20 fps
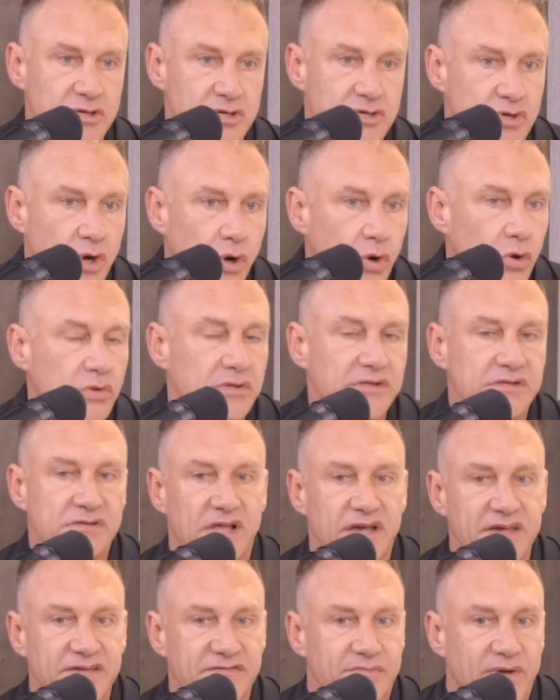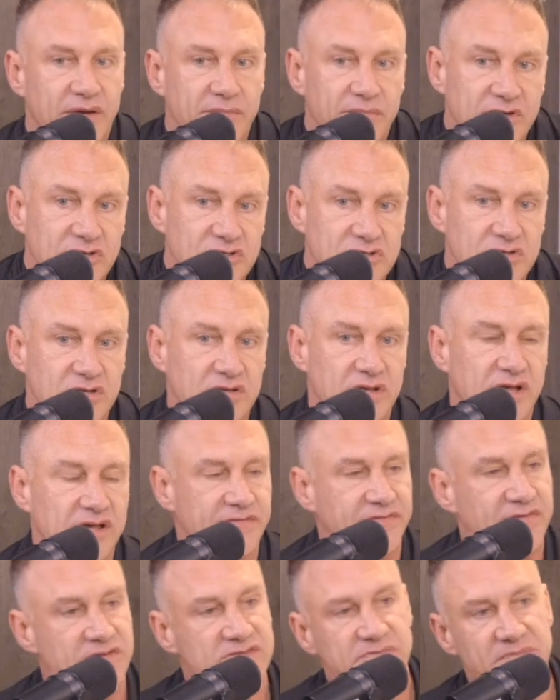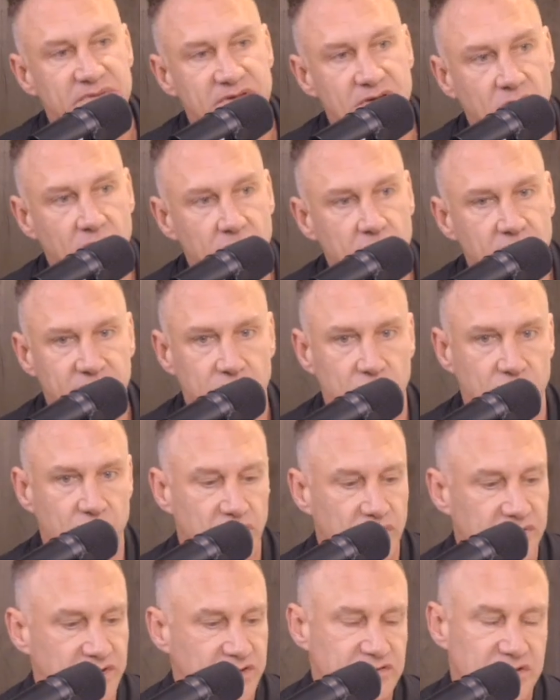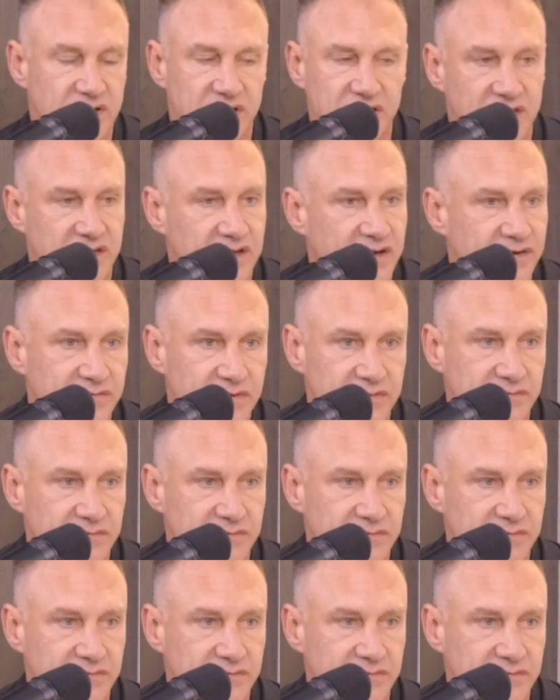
goal in life, my mission in life. I speak all over the world. I take every